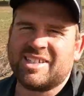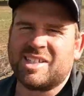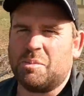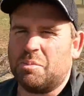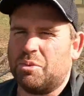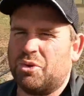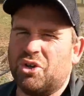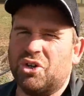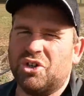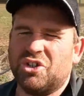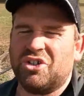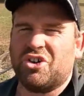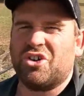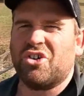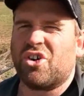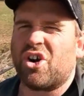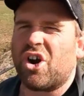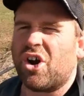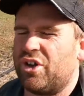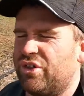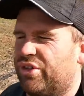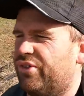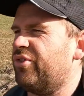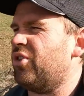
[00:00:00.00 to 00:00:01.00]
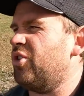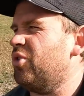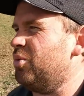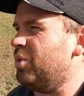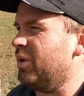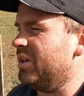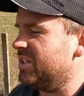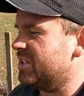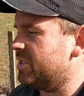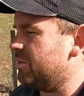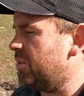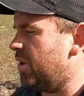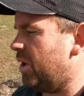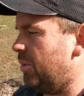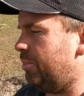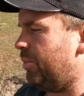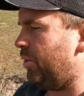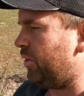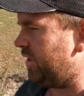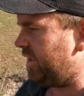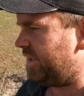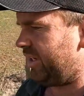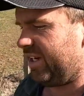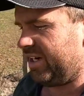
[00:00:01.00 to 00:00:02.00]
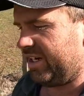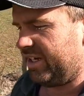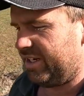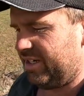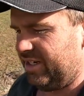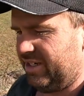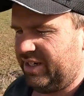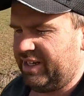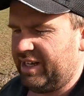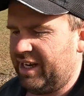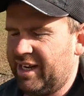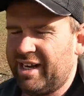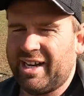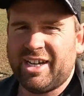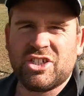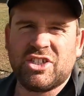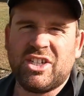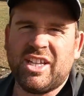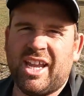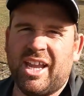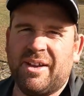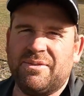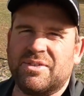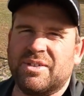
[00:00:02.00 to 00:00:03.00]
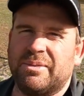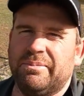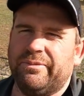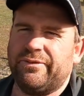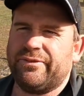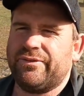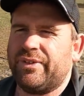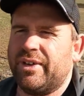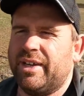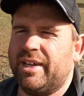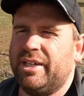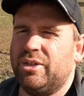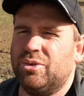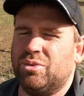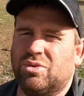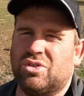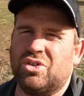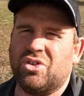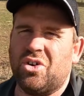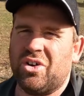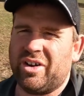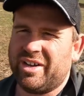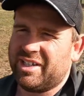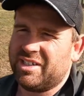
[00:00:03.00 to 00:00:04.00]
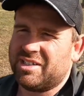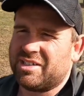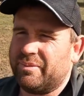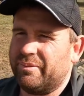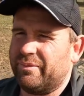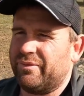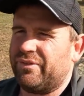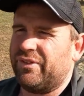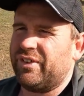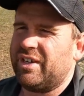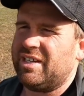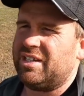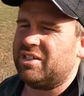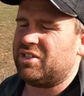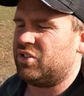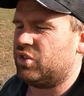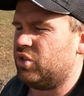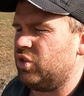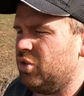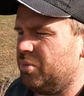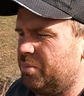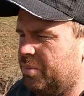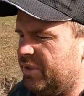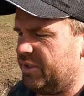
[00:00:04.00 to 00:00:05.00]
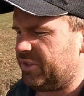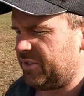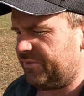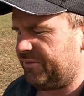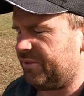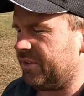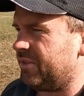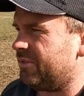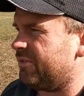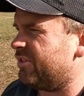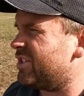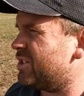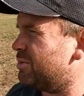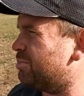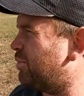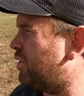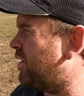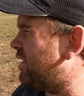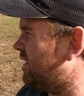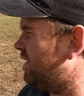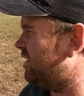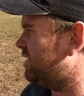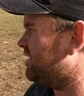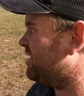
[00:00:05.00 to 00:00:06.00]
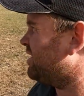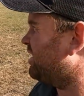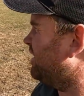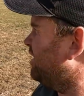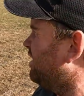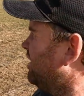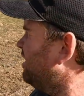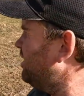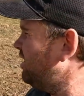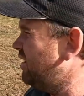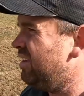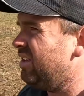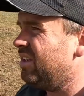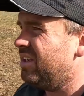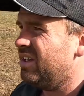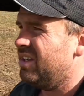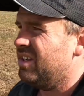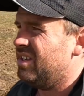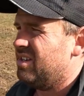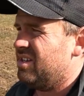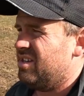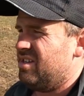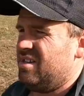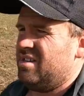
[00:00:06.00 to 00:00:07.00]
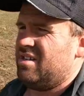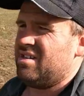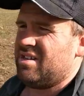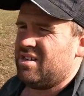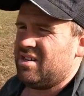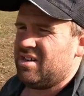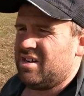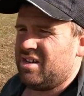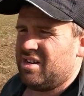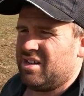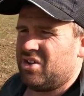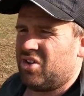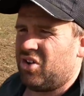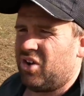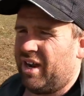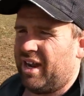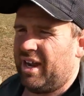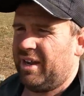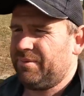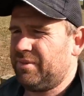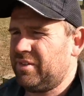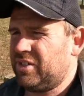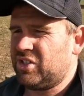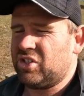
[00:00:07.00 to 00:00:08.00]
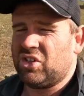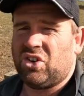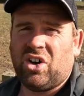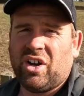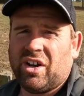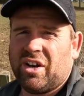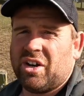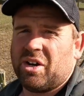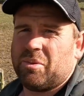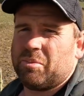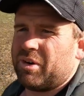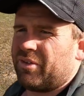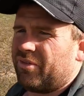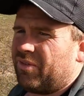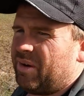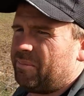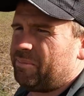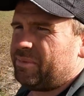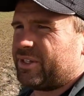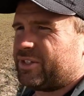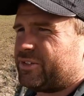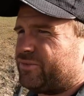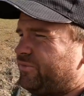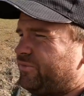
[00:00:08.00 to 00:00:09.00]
some good growth through winter by putting it in, and actually have some feed, or try and get some feed surplus for the spring. So I have decided I'm going to rip this